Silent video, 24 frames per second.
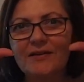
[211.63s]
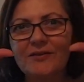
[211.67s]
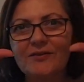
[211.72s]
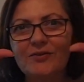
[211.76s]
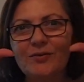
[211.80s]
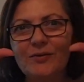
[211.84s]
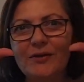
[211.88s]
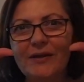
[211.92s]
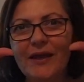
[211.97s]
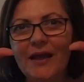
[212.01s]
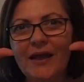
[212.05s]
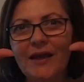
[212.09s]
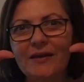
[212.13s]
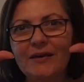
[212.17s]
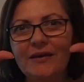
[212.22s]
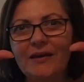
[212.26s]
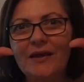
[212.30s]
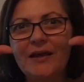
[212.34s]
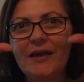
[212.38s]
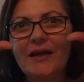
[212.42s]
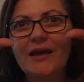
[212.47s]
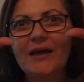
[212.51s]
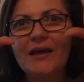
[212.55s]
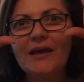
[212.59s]
Do it again.
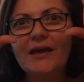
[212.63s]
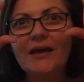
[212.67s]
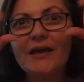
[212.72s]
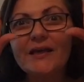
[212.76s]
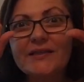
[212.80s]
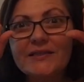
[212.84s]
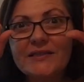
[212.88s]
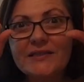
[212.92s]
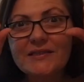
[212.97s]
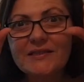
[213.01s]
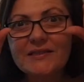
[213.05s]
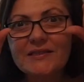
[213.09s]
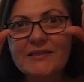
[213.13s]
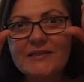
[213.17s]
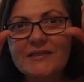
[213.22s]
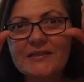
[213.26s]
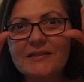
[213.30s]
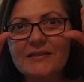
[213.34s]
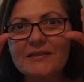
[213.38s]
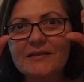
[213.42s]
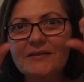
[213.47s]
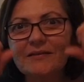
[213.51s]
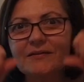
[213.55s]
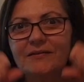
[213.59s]

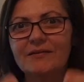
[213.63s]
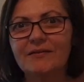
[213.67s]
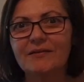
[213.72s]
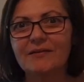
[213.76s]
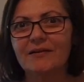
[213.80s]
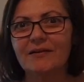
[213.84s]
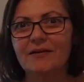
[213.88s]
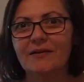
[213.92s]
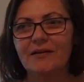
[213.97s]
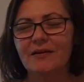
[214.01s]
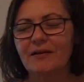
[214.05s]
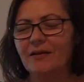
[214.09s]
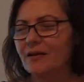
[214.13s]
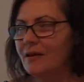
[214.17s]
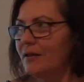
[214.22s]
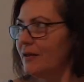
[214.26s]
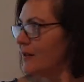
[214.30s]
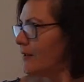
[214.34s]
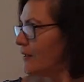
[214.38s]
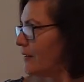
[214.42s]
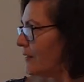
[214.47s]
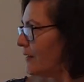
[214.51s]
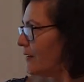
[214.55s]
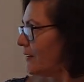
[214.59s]

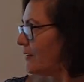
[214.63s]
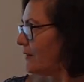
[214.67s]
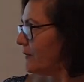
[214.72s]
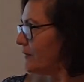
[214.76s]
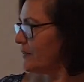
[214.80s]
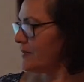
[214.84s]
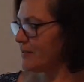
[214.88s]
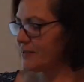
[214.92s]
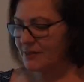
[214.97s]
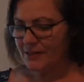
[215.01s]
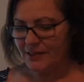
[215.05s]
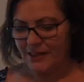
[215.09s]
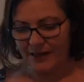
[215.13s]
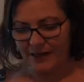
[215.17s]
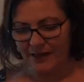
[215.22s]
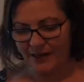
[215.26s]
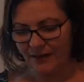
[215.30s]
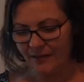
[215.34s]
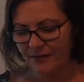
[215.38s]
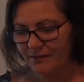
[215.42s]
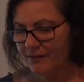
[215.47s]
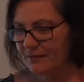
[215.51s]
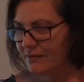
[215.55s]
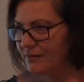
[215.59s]
This
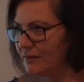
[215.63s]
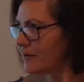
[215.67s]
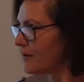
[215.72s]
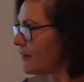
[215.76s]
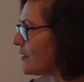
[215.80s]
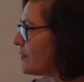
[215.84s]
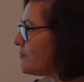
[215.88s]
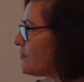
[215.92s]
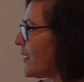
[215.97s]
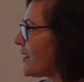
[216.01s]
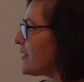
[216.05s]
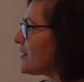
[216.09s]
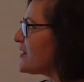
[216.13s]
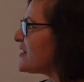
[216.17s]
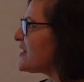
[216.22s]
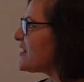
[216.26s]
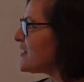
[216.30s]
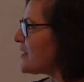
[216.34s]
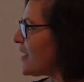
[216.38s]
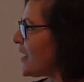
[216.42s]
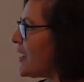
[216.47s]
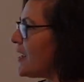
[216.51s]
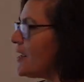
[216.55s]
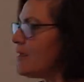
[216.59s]
letter can make the
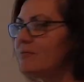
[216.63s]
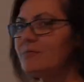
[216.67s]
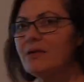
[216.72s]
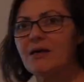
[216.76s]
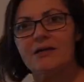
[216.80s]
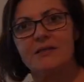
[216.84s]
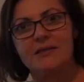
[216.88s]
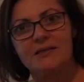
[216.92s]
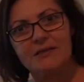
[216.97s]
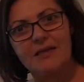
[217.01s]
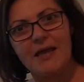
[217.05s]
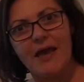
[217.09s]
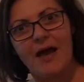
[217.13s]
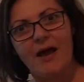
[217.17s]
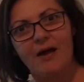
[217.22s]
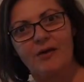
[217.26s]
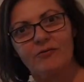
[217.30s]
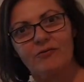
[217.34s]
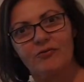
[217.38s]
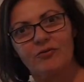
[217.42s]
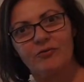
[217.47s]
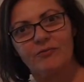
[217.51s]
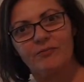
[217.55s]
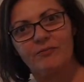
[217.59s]
same
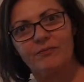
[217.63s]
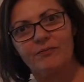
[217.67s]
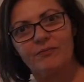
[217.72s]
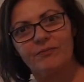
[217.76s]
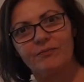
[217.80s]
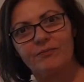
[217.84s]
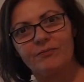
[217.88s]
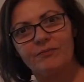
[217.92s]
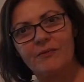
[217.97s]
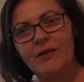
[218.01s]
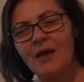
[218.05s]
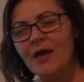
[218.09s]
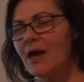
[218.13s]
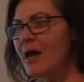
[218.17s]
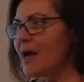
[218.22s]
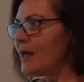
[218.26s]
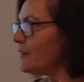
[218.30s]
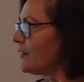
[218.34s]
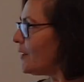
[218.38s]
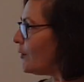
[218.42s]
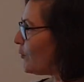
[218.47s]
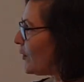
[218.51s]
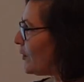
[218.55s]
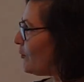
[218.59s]
sound.
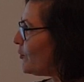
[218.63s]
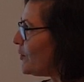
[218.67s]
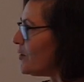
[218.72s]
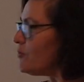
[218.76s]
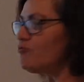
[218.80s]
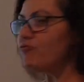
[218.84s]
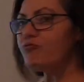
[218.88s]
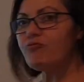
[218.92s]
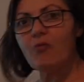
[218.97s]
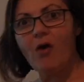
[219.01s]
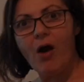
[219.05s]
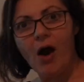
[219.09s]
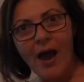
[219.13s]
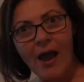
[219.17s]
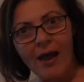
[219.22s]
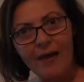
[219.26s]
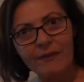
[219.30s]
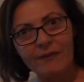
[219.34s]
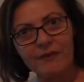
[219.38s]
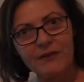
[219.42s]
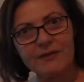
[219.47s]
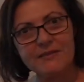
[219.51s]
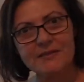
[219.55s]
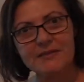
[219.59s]
Now, when we
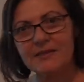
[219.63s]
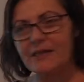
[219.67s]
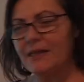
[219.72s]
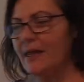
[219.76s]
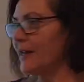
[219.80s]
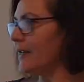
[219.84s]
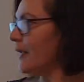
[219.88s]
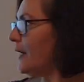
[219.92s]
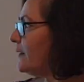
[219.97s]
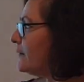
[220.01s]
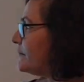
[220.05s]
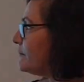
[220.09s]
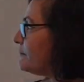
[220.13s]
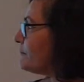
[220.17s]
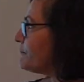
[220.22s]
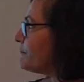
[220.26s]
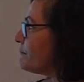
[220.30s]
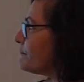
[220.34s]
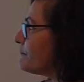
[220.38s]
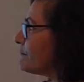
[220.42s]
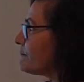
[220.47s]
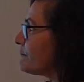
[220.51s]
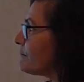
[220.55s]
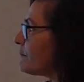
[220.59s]
write this letter,
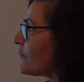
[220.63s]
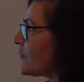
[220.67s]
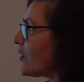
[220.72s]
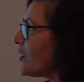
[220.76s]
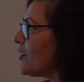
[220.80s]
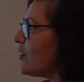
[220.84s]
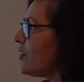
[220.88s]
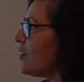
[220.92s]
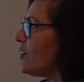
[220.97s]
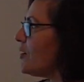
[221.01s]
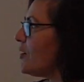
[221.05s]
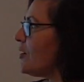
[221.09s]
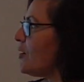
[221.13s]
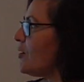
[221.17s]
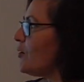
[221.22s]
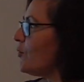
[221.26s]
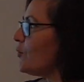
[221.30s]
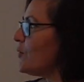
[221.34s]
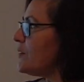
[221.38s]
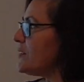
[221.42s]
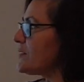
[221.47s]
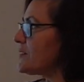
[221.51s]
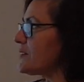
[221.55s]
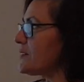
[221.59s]

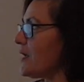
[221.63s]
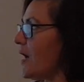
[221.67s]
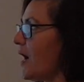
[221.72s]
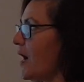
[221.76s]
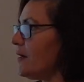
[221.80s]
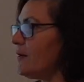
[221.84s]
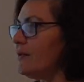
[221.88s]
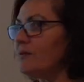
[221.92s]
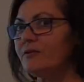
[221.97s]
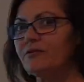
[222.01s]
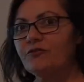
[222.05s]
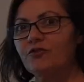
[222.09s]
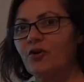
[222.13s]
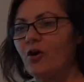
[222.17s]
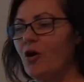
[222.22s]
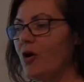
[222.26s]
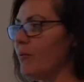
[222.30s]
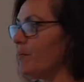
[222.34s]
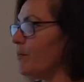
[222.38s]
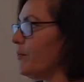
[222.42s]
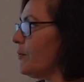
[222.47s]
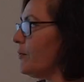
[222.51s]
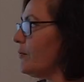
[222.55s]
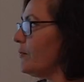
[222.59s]
we start at the
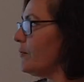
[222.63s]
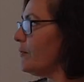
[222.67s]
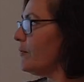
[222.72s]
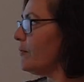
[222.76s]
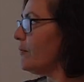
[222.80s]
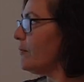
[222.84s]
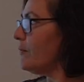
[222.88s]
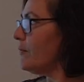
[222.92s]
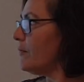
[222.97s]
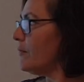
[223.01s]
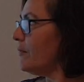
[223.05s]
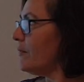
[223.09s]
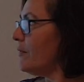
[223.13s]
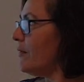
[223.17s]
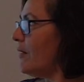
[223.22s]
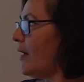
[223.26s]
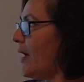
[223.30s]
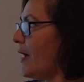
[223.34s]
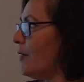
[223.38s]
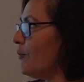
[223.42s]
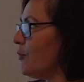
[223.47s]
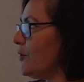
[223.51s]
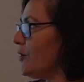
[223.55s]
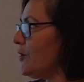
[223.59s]
top
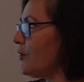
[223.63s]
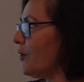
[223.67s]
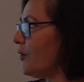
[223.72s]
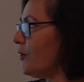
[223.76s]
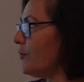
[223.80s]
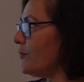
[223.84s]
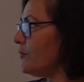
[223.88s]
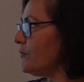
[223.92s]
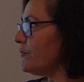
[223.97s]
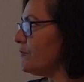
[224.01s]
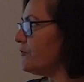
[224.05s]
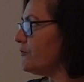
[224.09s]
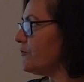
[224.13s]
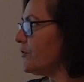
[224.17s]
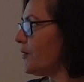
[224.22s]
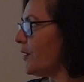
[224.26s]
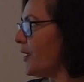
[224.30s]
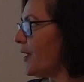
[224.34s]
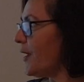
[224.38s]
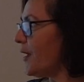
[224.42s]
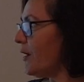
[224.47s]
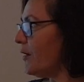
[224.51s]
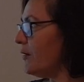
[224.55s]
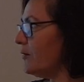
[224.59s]
and we go
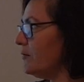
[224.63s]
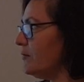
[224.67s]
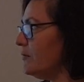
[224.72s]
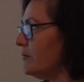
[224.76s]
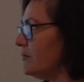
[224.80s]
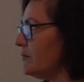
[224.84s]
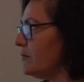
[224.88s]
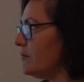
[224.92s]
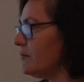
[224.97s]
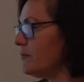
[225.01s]
down